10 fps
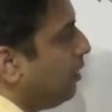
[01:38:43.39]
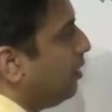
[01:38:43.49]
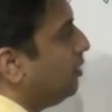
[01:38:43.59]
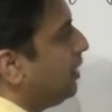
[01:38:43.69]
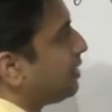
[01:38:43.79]

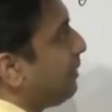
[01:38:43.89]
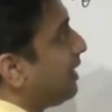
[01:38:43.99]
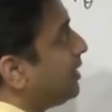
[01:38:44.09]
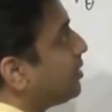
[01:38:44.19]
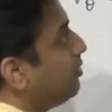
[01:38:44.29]
uh, the
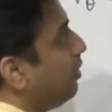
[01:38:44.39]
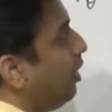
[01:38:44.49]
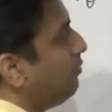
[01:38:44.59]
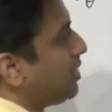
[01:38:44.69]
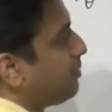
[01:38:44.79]
expectation
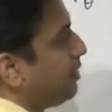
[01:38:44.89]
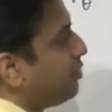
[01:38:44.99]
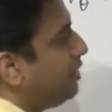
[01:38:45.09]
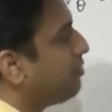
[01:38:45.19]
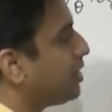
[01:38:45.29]
uh, with
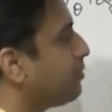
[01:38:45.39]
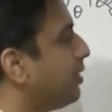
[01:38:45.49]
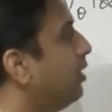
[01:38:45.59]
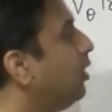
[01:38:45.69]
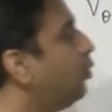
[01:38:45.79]
respect to z with
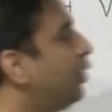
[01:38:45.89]
respect